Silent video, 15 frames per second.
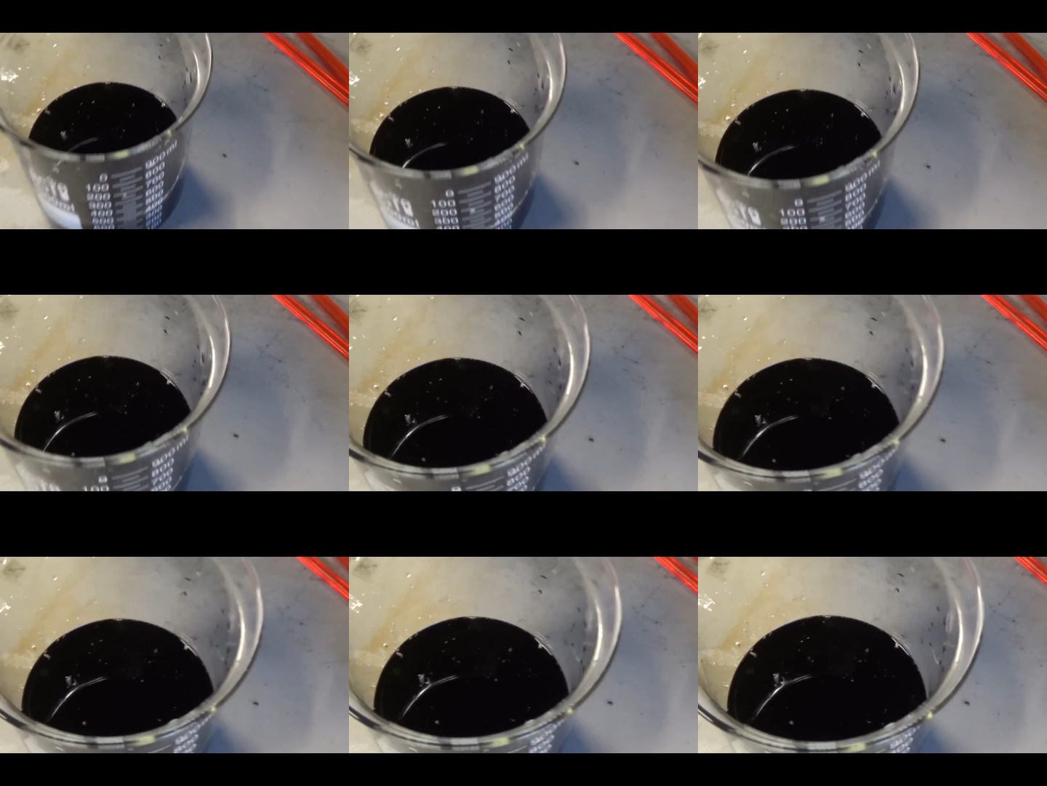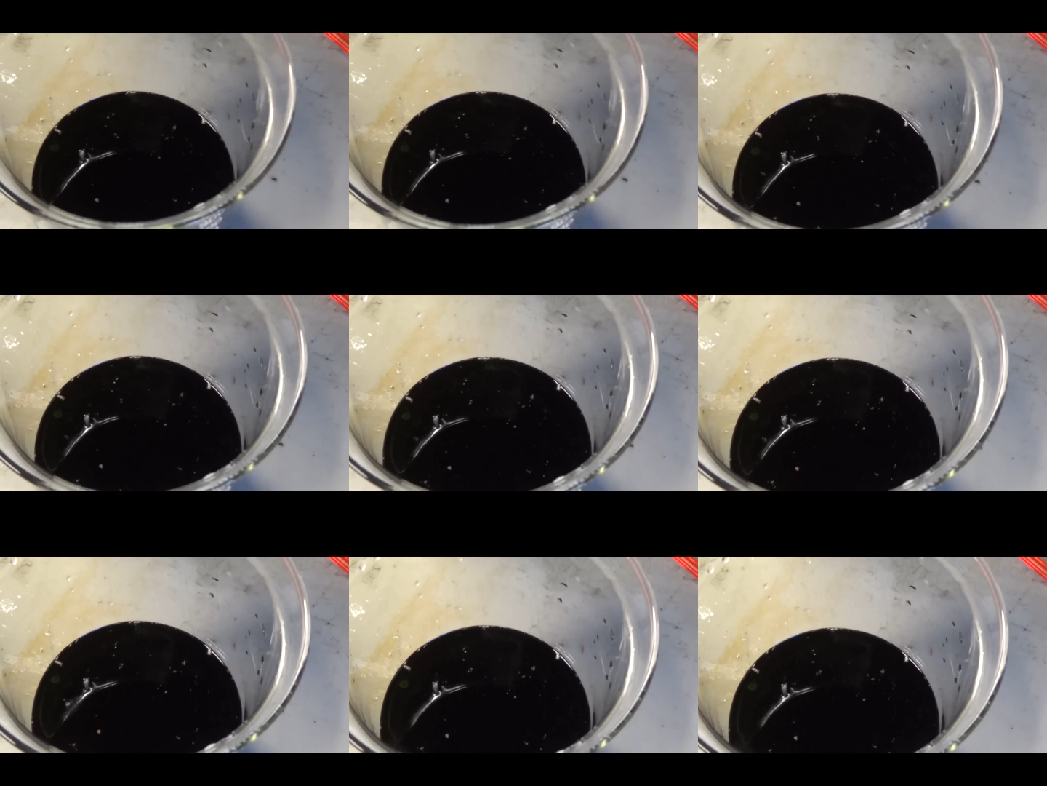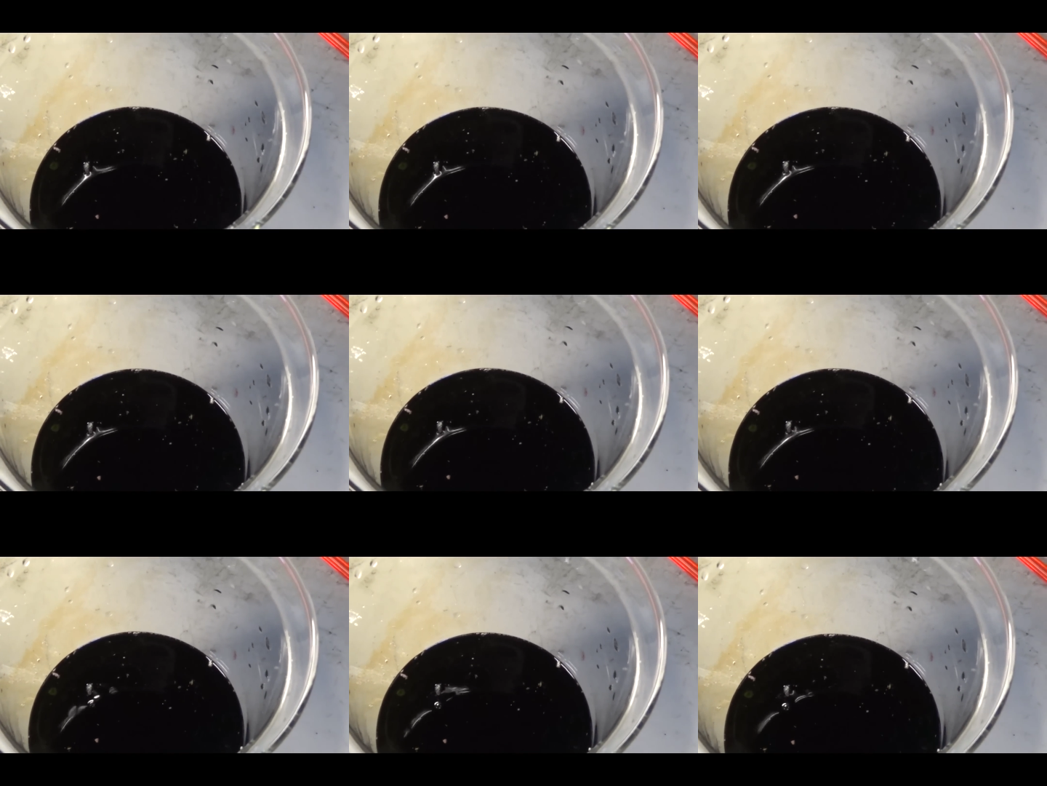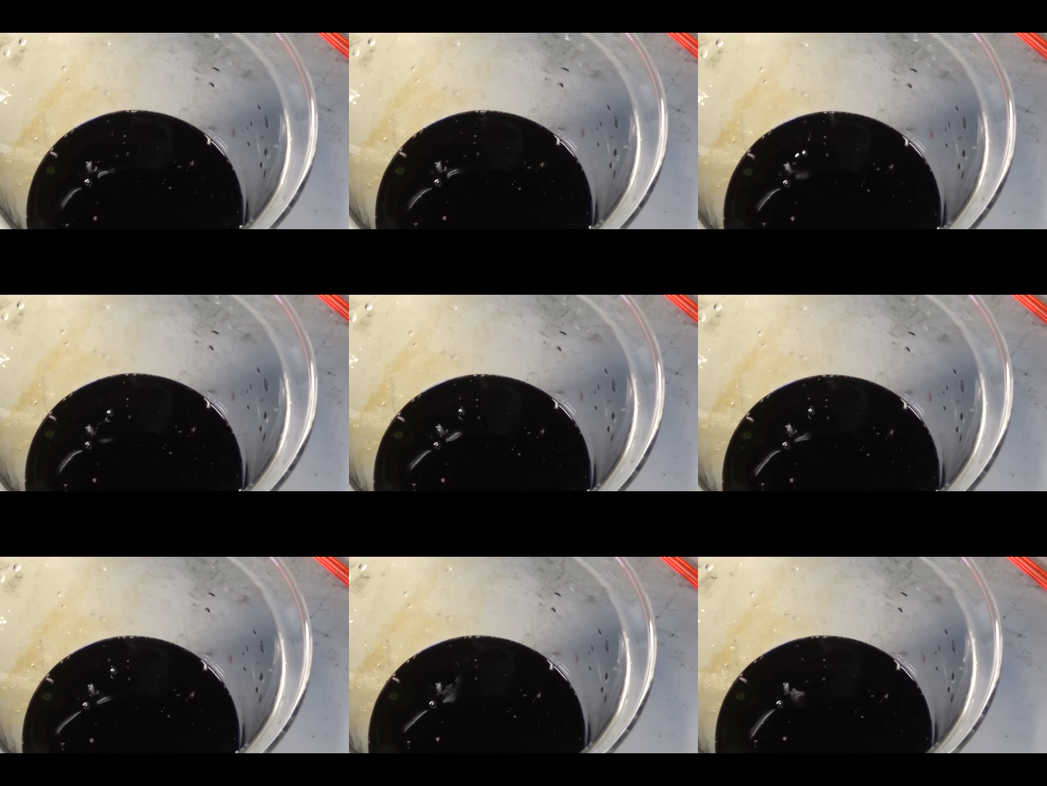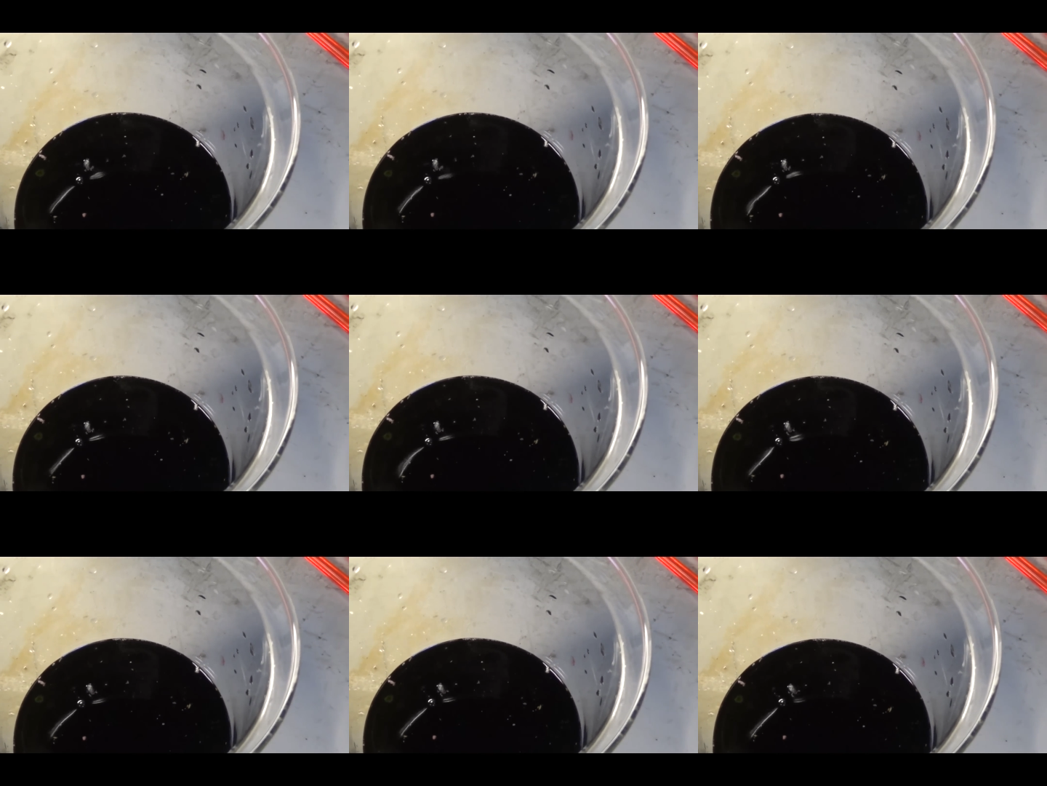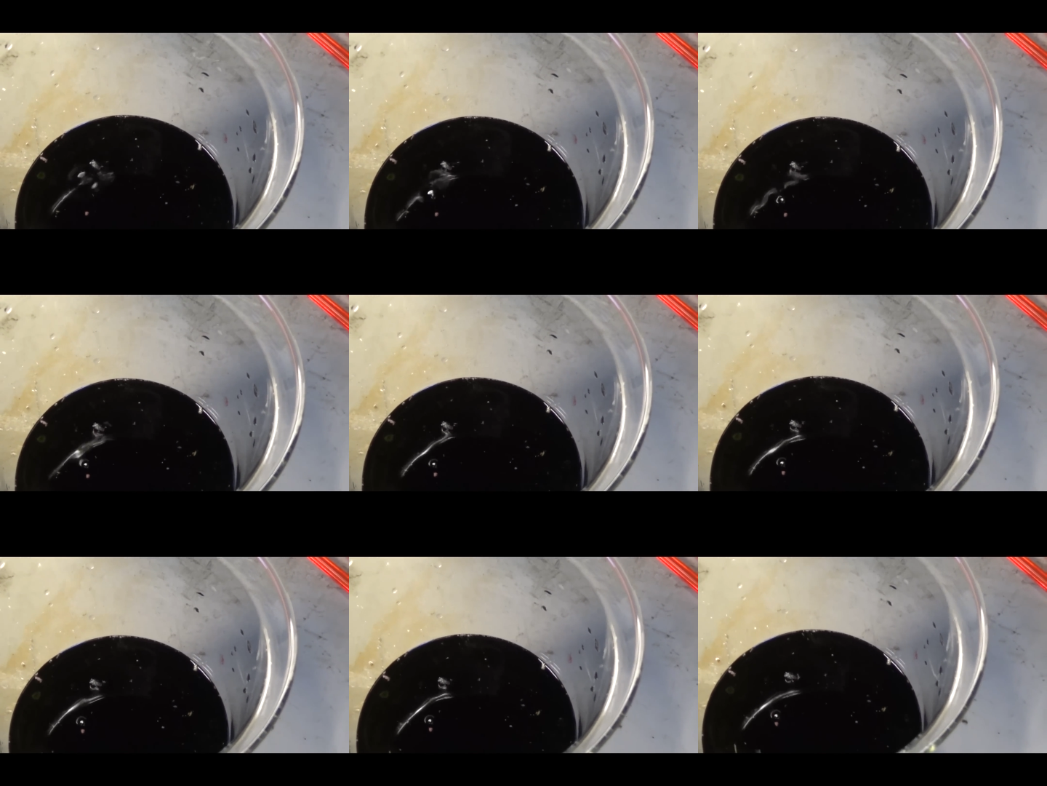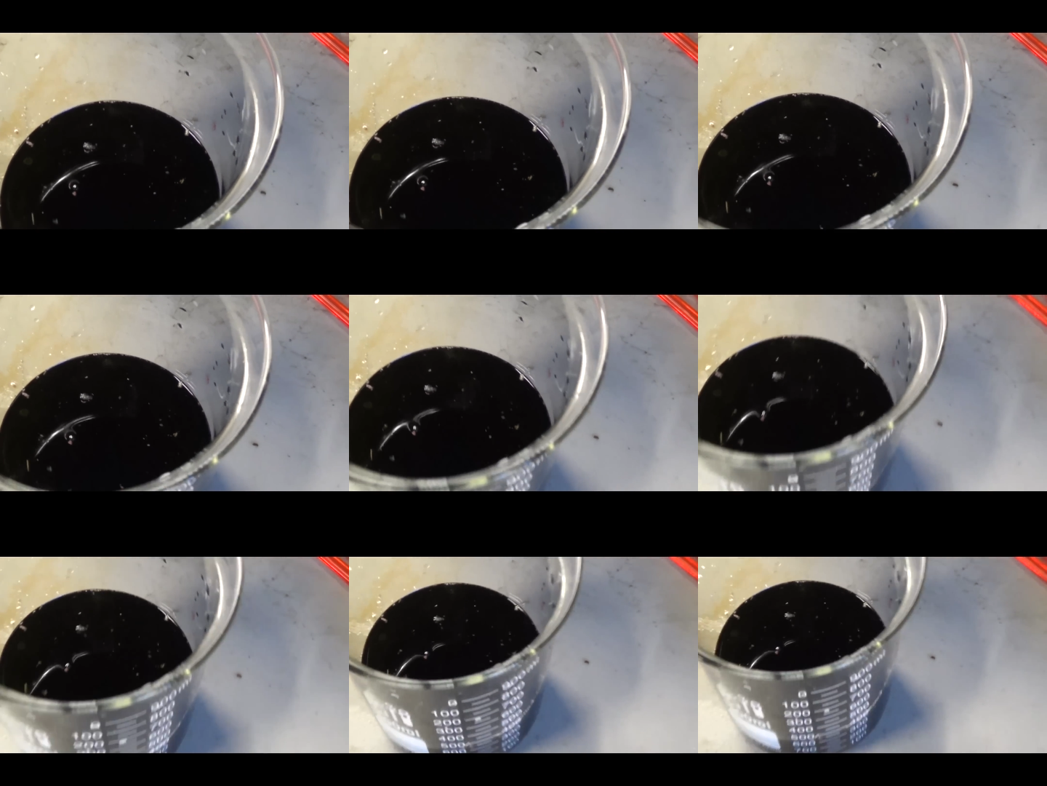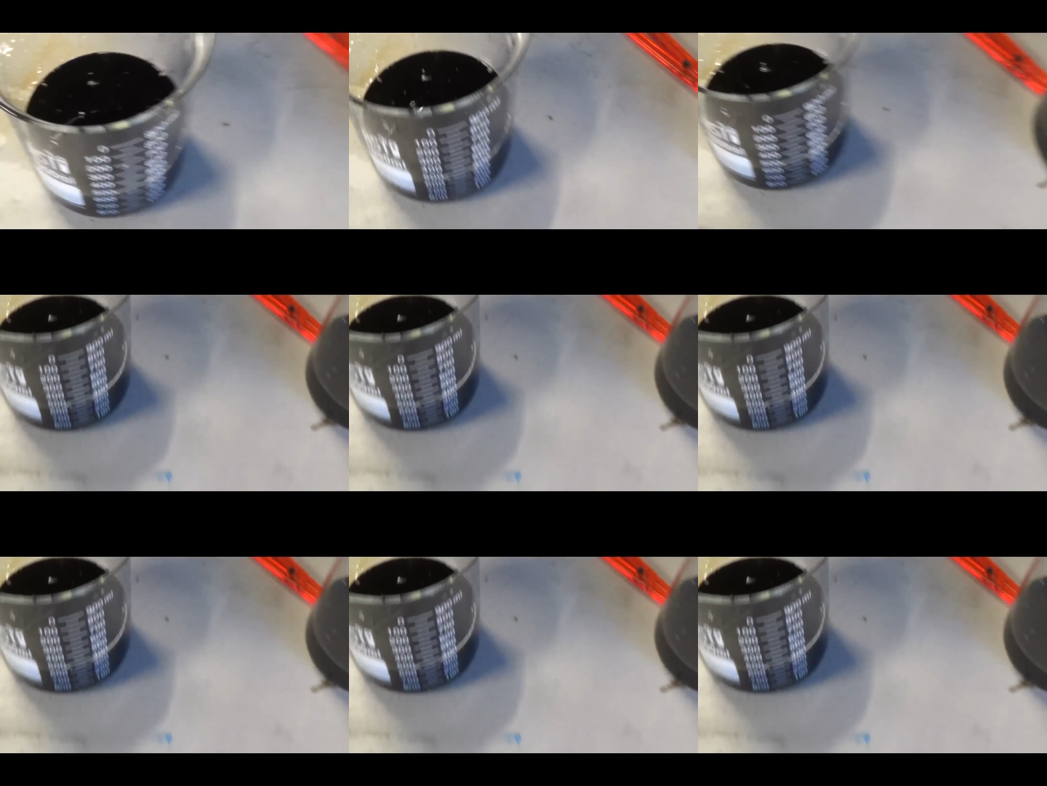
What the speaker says: [unreadable: no face in view]